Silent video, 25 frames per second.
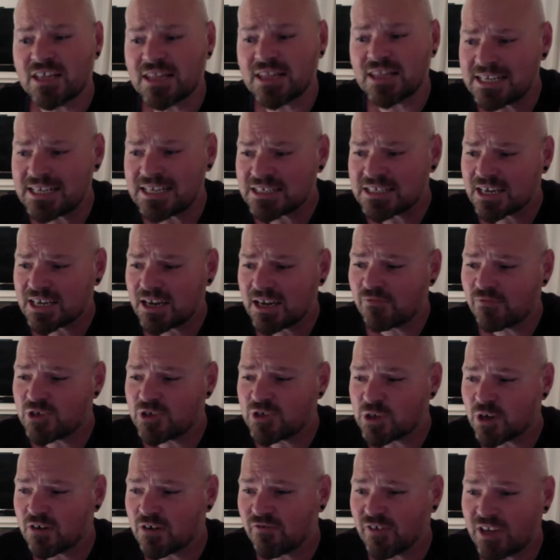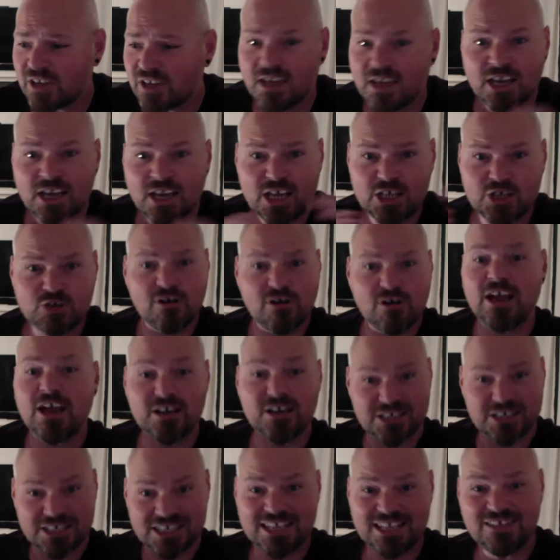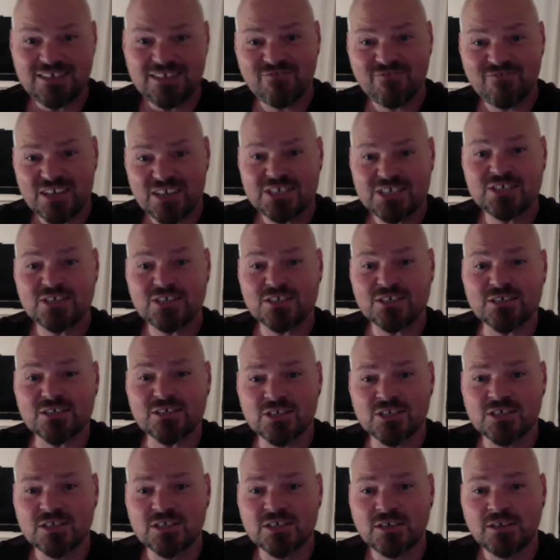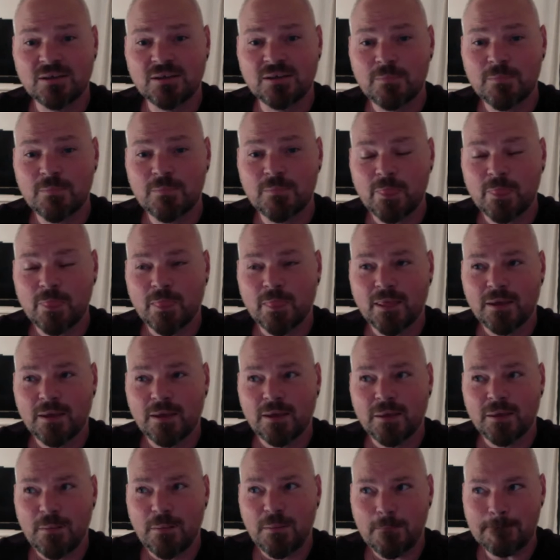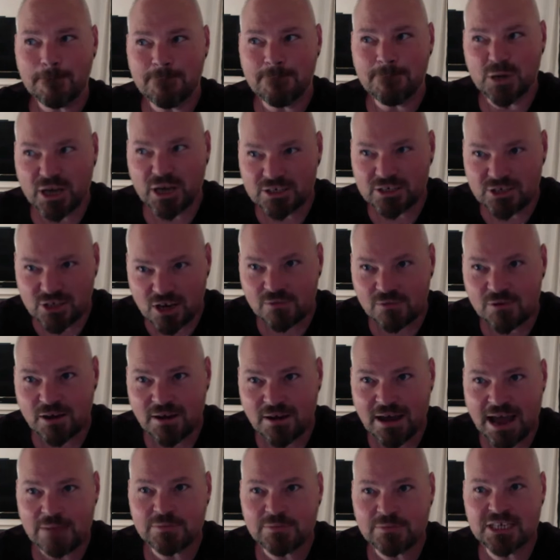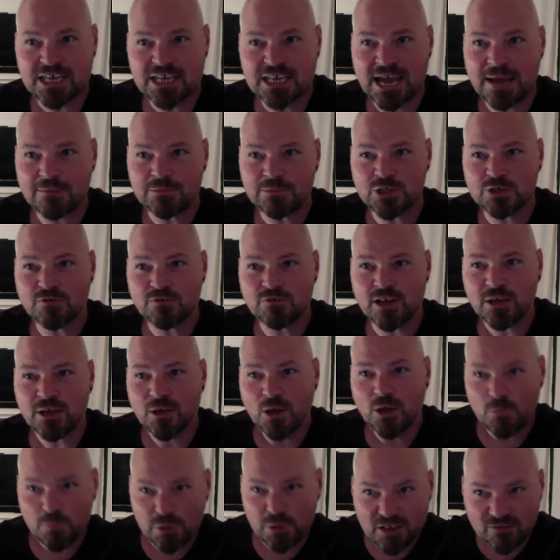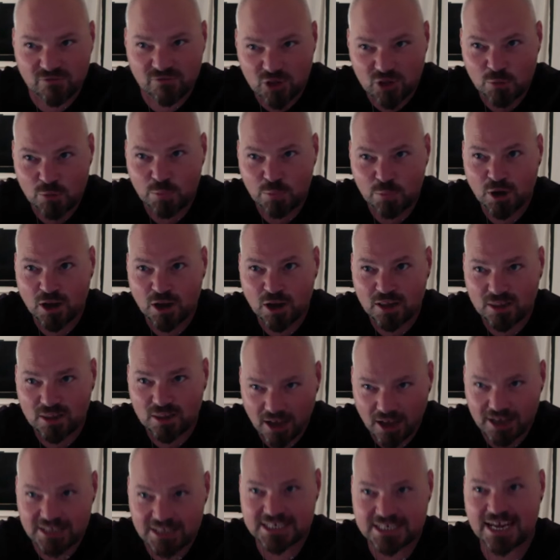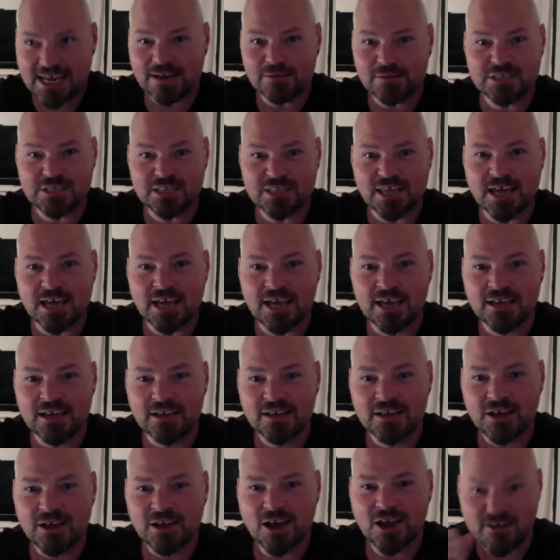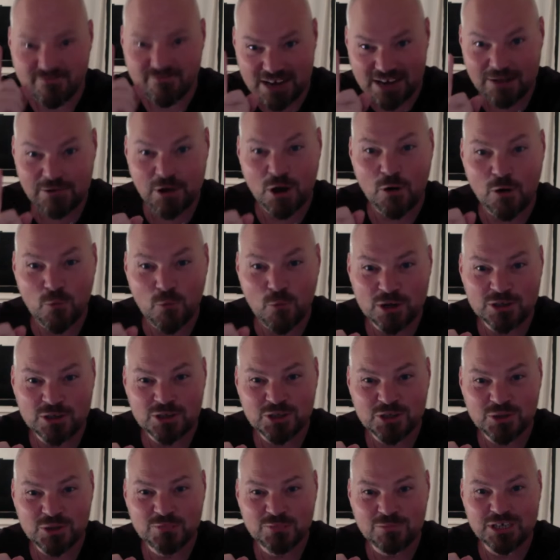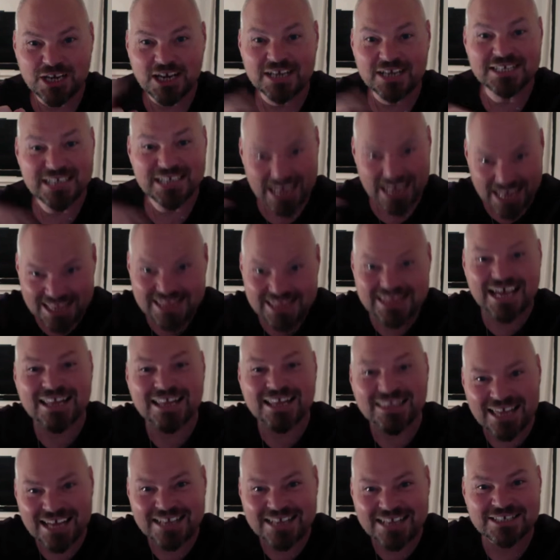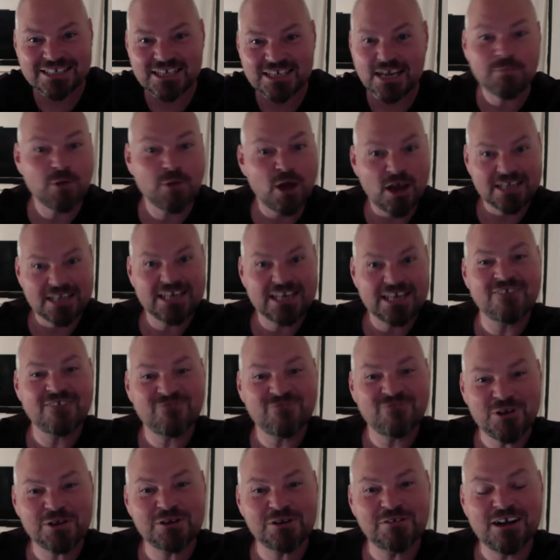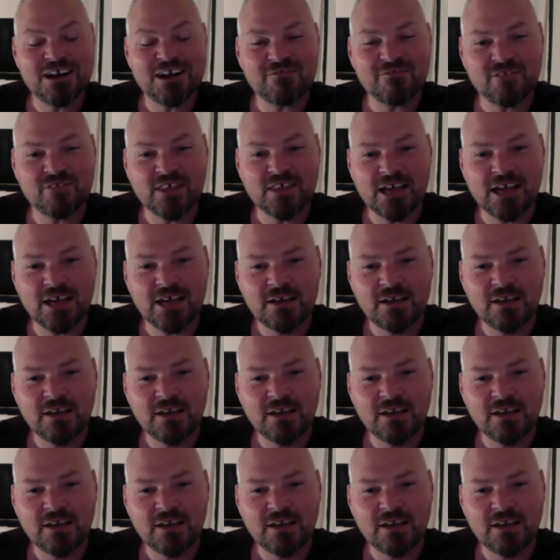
Landscape photography, it's great. I see the vistas, but I don't know how to capture it. But if you put a lighthouse there, I've now got one subject in that landscape. I can now photograph that.